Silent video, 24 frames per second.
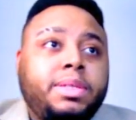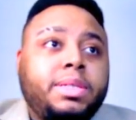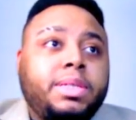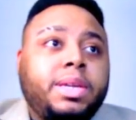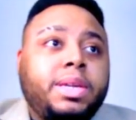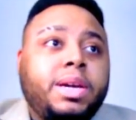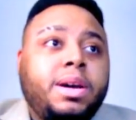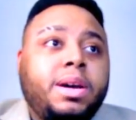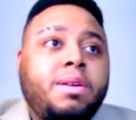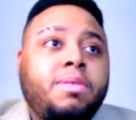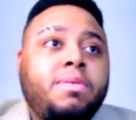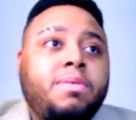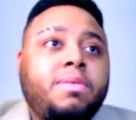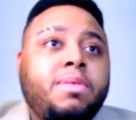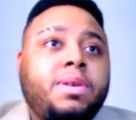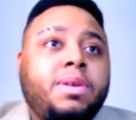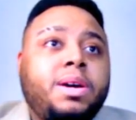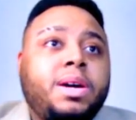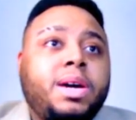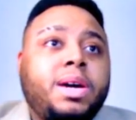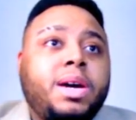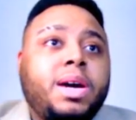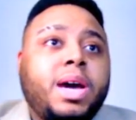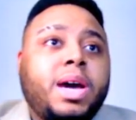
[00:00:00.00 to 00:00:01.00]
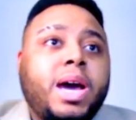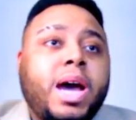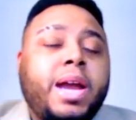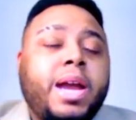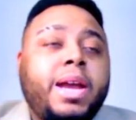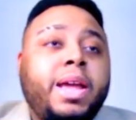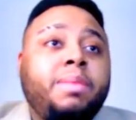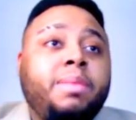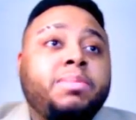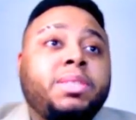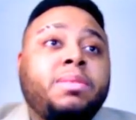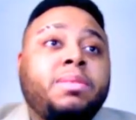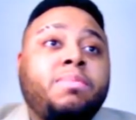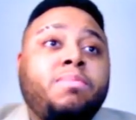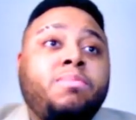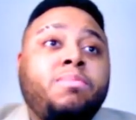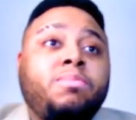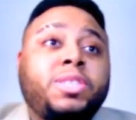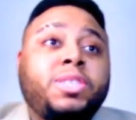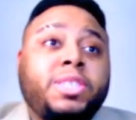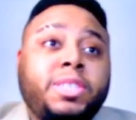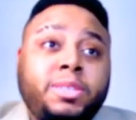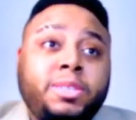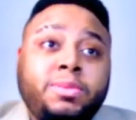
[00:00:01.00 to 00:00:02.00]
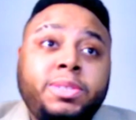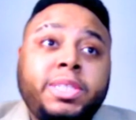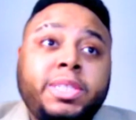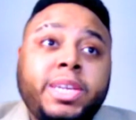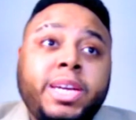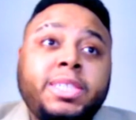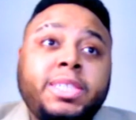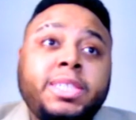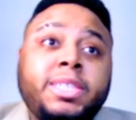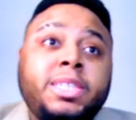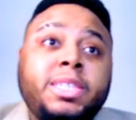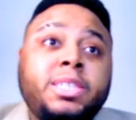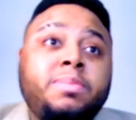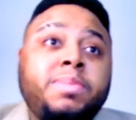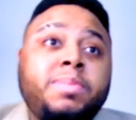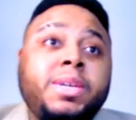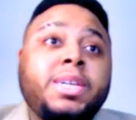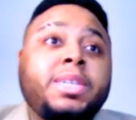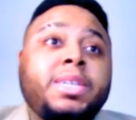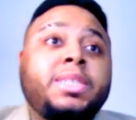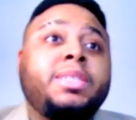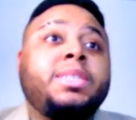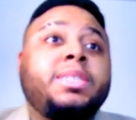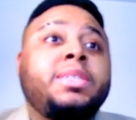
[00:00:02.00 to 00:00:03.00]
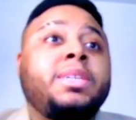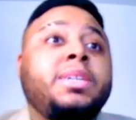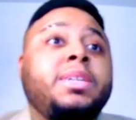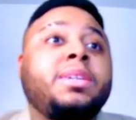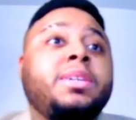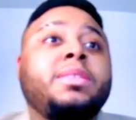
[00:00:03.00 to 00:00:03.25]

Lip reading: Now, I named some serious entities because